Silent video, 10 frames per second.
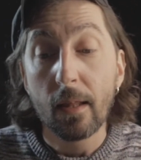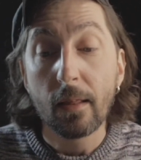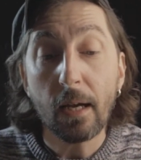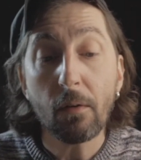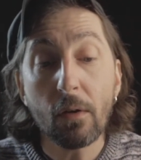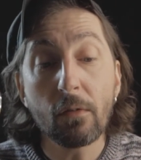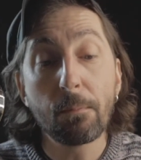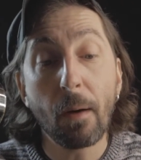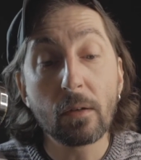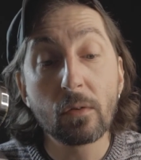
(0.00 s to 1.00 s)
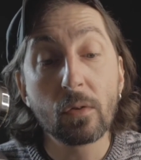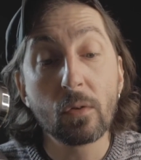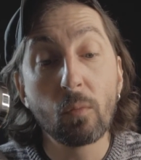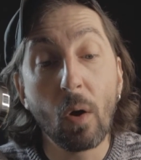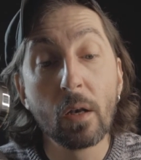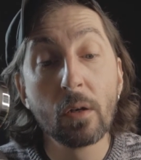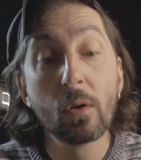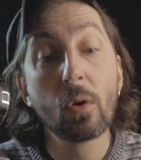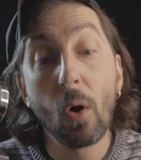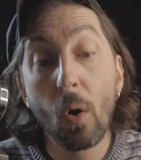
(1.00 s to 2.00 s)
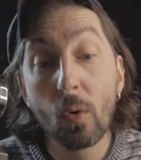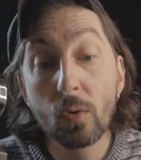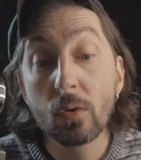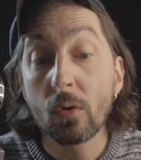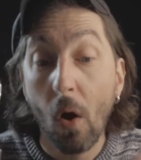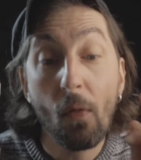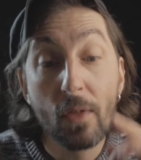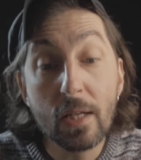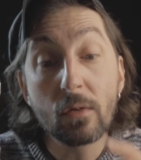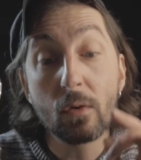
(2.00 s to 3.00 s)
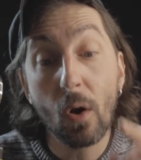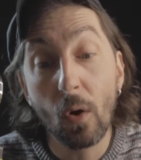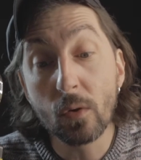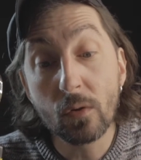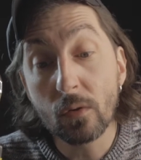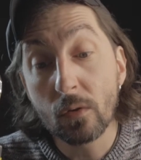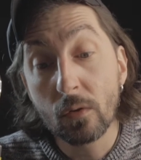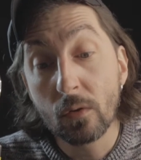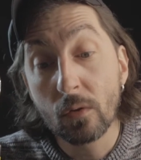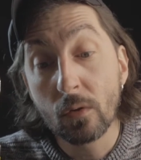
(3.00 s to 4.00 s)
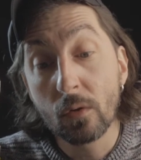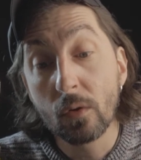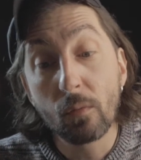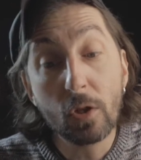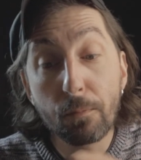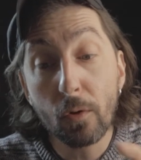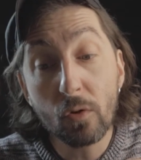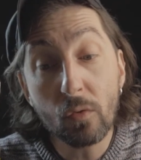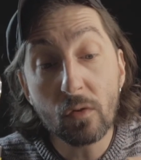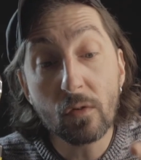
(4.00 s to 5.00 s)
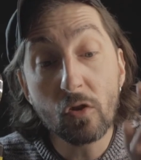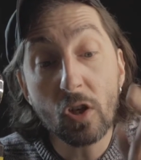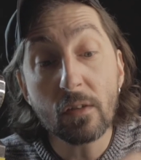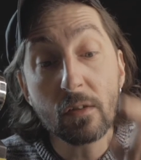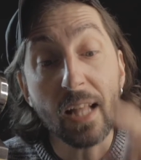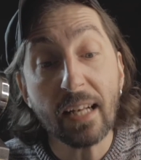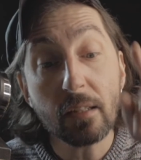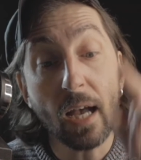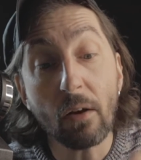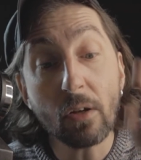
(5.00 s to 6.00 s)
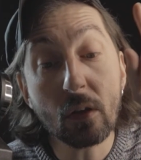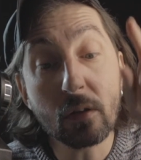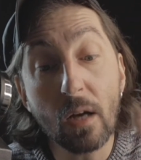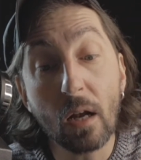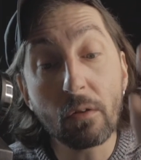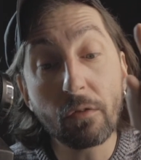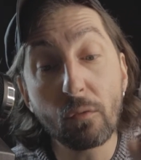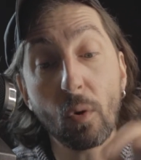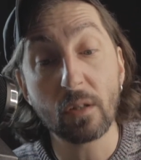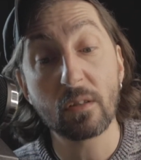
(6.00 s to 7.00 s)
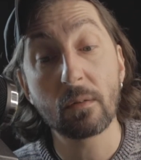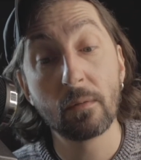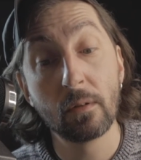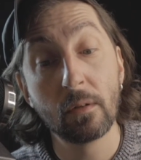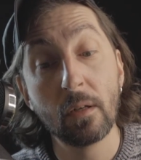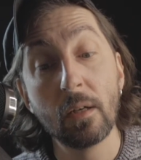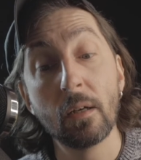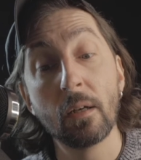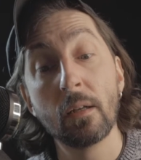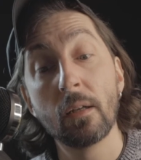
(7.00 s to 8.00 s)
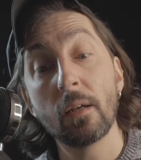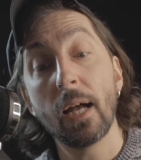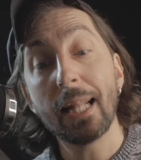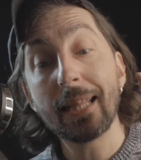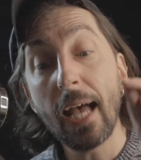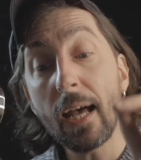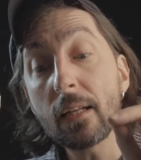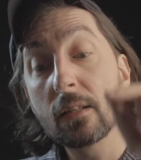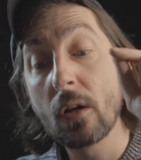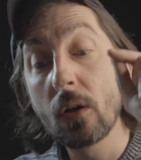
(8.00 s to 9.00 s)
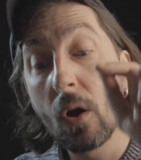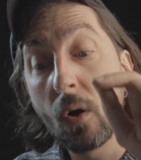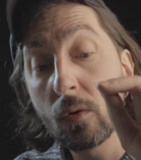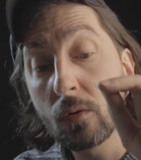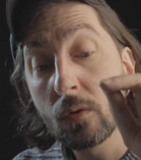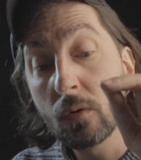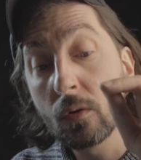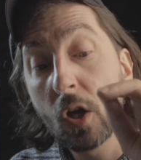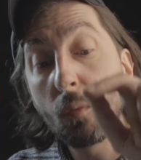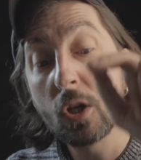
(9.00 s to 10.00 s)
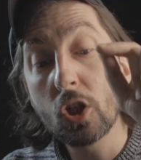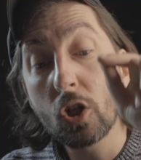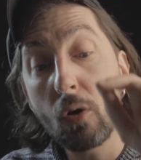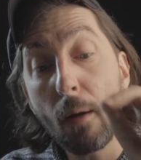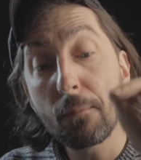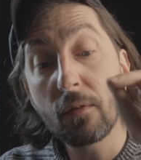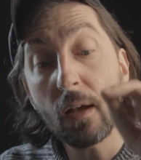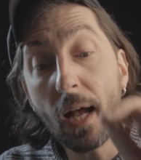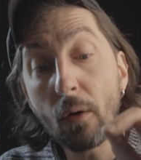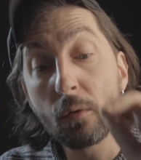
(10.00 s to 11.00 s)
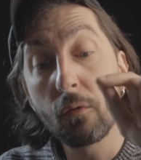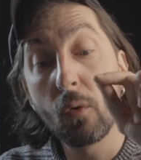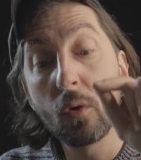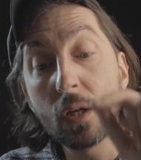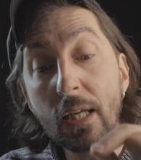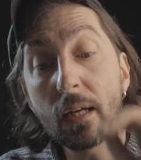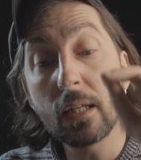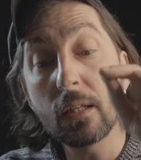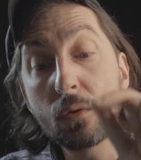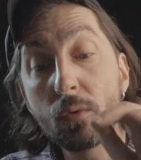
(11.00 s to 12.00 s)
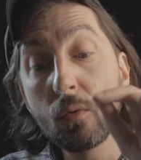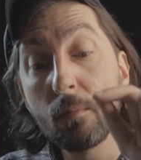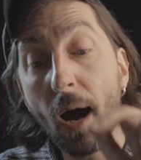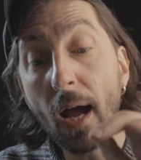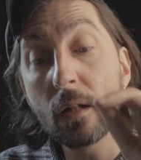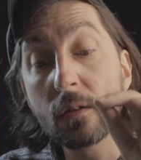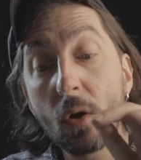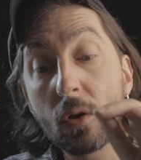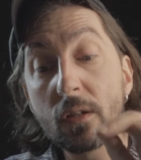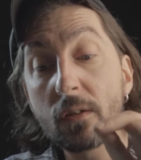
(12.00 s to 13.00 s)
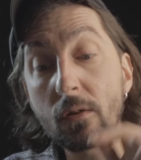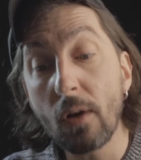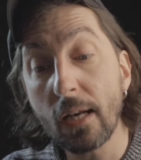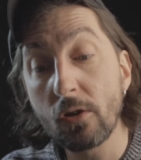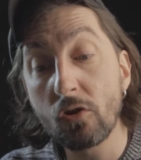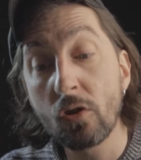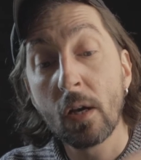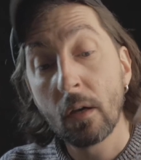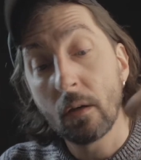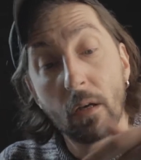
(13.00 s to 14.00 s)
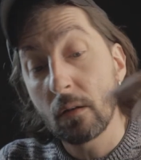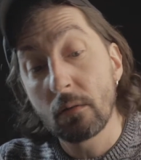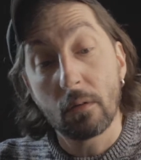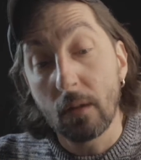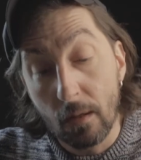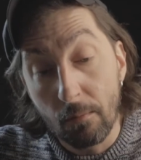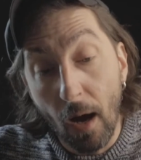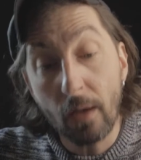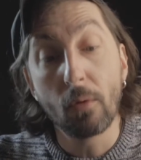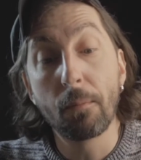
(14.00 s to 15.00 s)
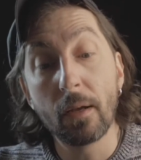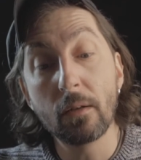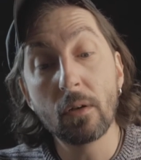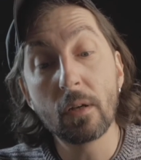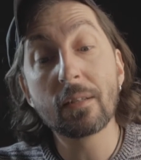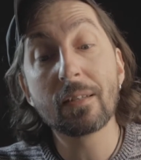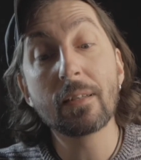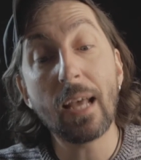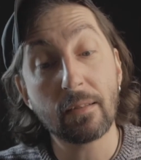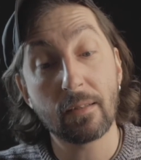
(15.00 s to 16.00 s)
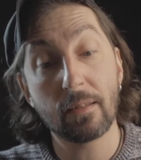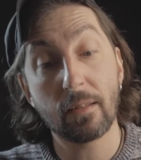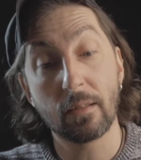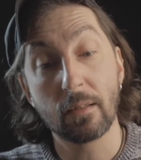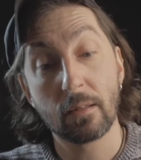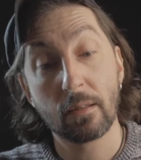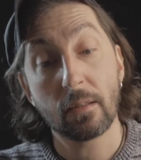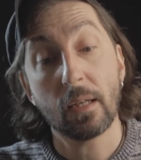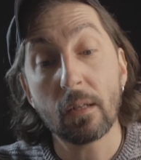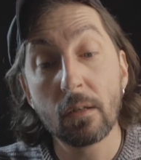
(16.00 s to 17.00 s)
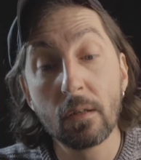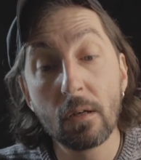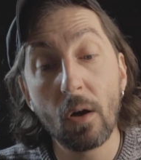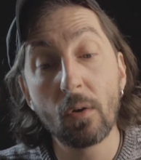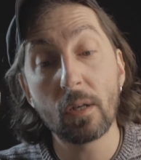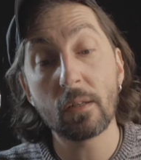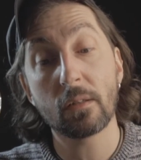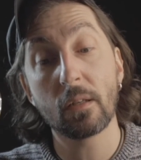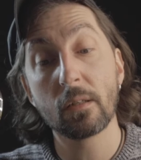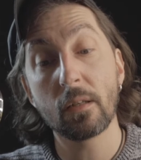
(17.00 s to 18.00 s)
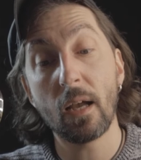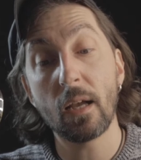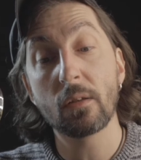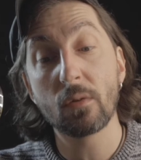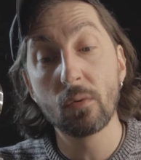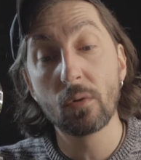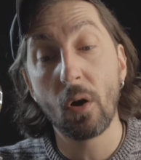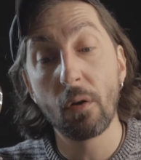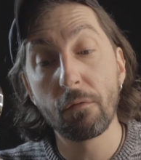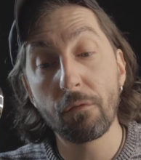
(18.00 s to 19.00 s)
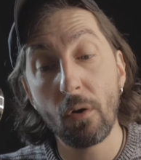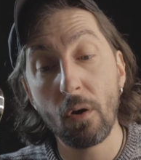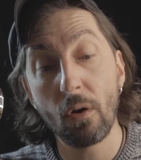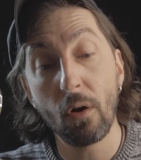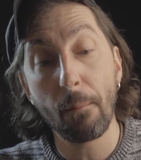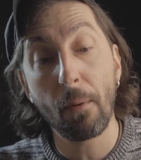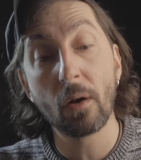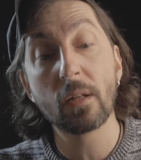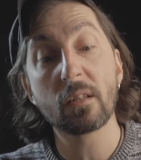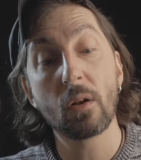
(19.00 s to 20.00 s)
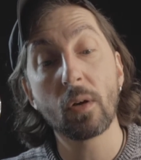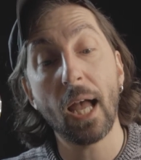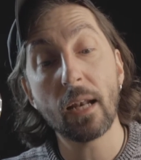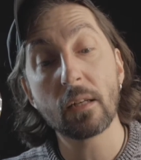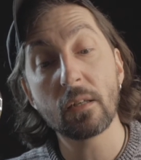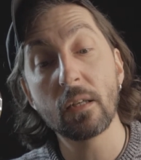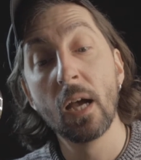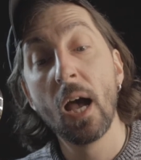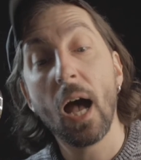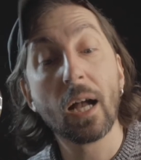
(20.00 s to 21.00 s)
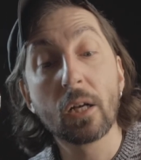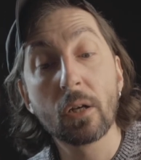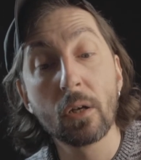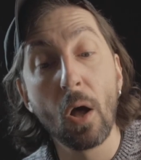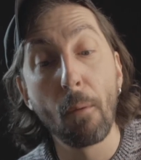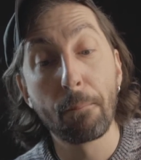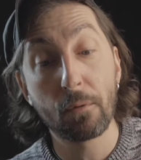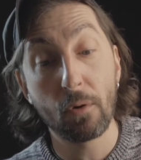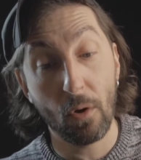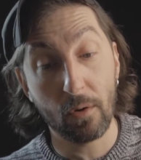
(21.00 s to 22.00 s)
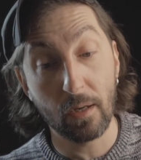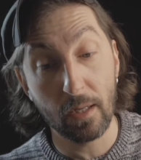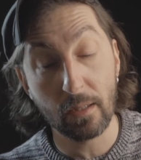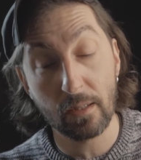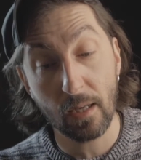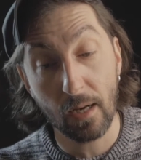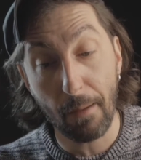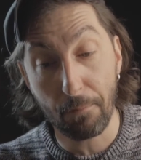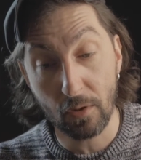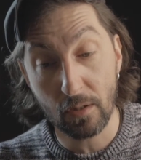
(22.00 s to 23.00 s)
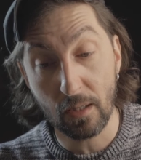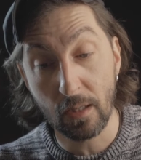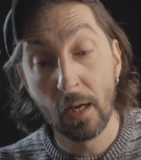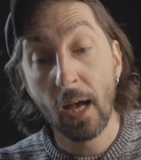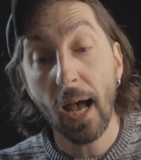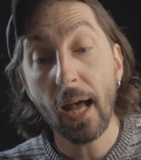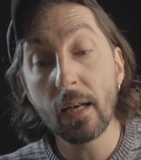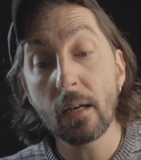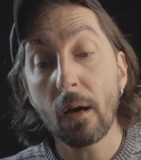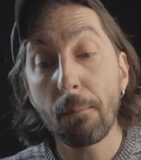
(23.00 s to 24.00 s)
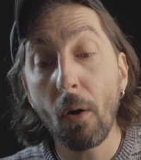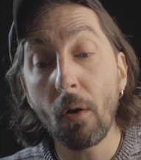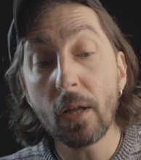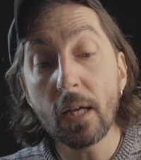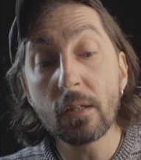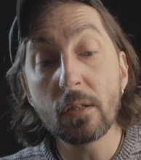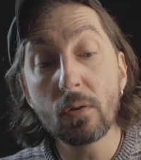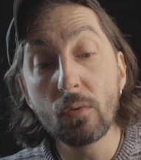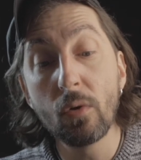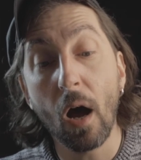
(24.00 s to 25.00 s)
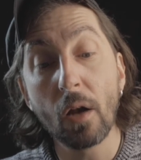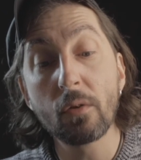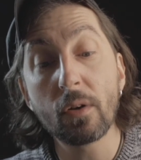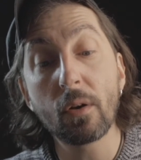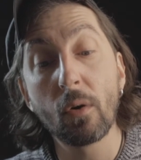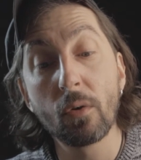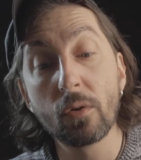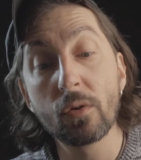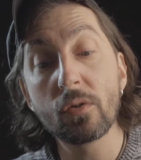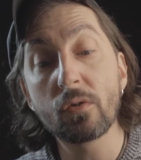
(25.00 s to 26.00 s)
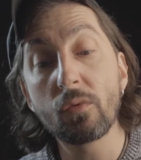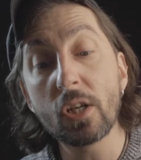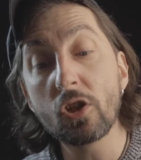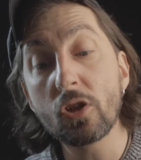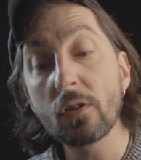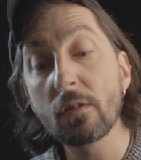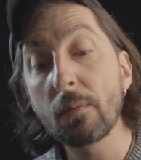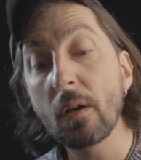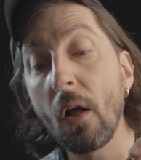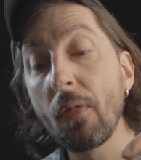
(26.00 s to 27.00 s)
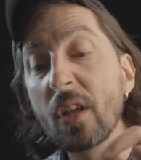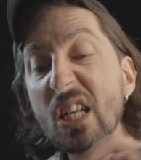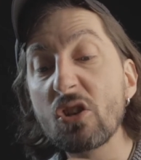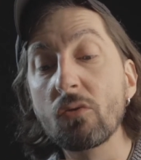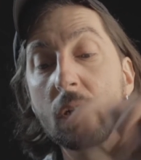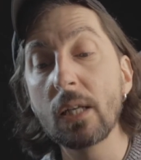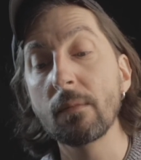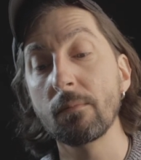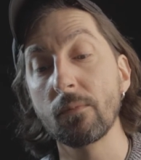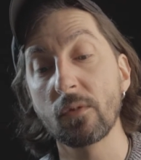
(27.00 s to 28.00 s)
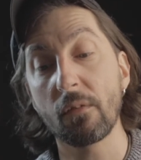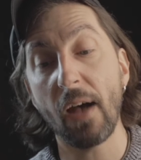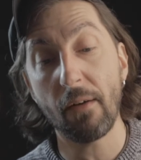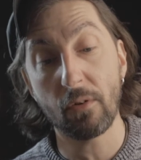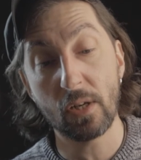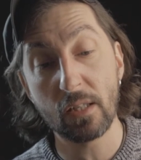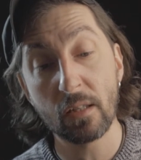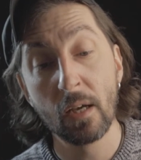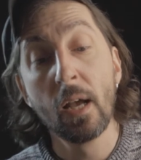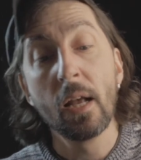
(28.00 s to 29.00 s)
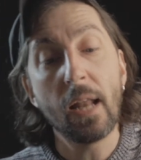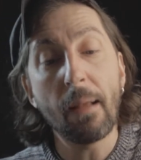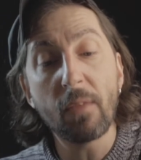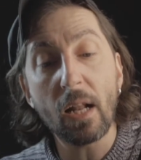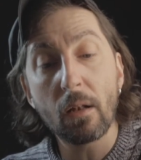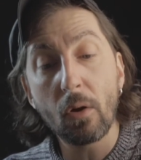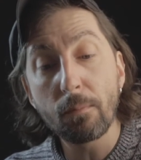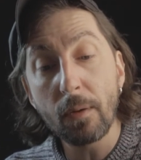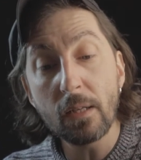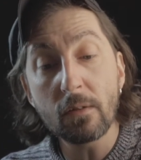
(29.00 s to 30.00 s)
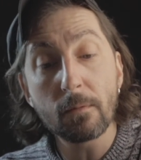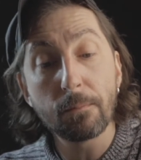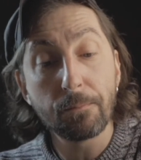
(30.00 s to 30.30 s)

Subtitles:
There is but one load on this coast which produces just that character and colour of quartz. And that is a load which crops out for nearly 2 miles on a stretch, and, in my opinion, is destined at no distant day to confer upon its locality a globe-girdling celebrity, and upon its 200 owners riches beyond the dreams of avarice. Name that load, please.